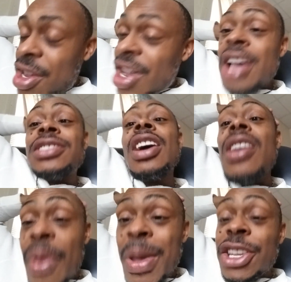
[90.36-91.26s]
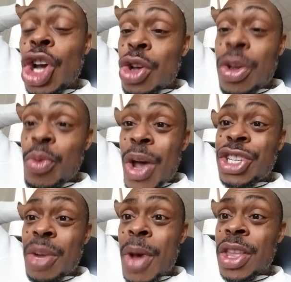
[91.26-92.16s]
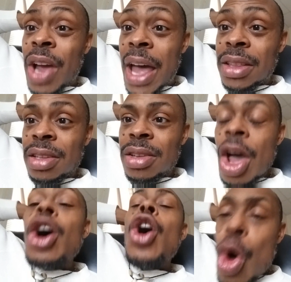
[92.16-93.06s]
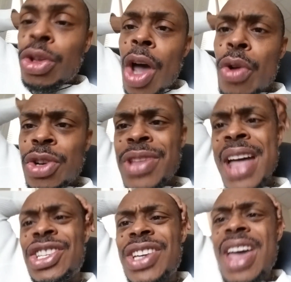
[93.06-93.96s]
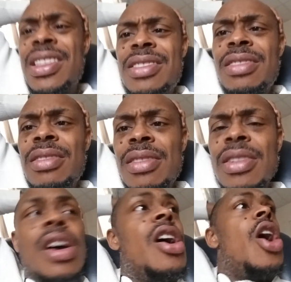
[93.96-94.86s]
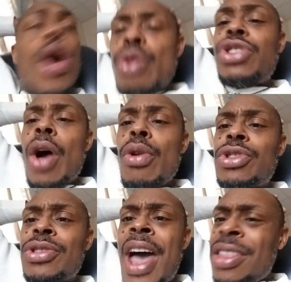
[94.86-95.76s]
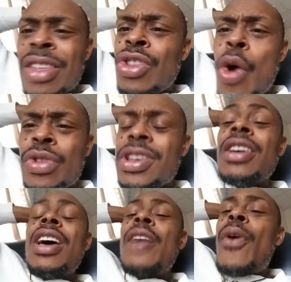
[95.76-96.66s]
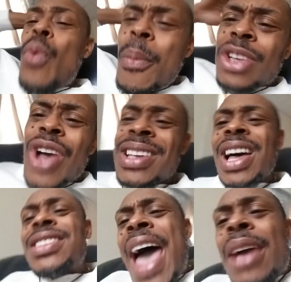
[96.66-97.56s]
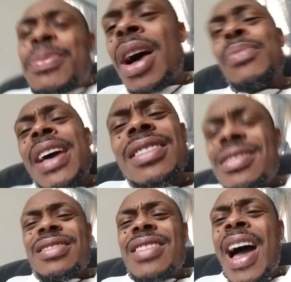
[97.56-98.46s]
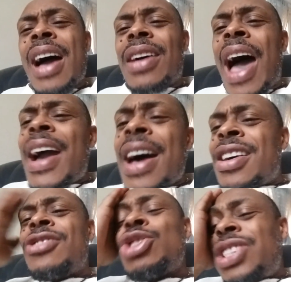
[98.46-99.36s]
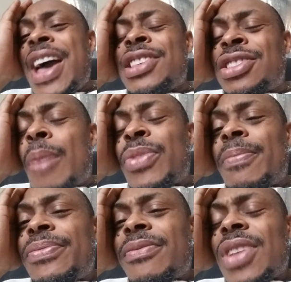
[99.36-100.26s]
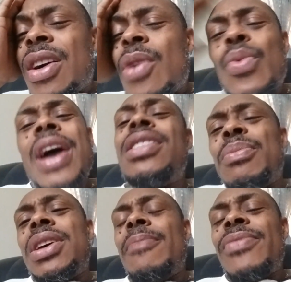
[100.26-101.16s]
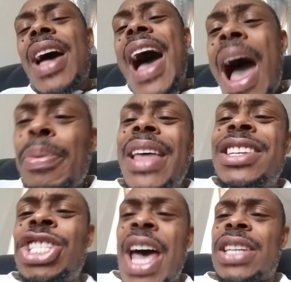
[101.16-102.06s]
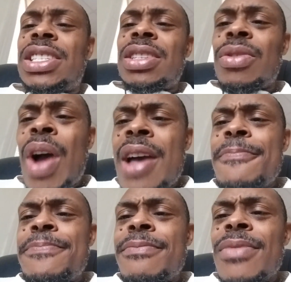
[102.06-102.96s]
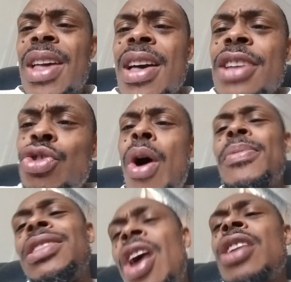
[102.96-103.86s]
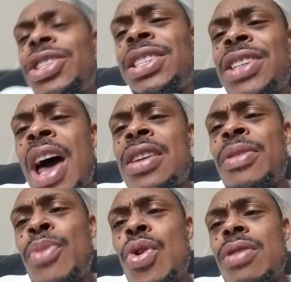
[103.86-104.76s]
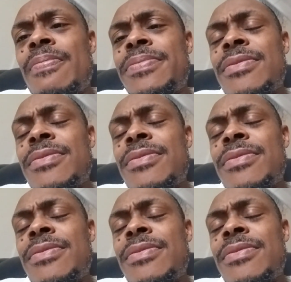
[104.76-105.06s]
You son of a bitch. Where's your mother at? Who told you that shit? Who told you that? If a woman tries to attack me, I'm like, I gotta understand something. Wait a minute. I play chess, right? So I'm the logic side of the board,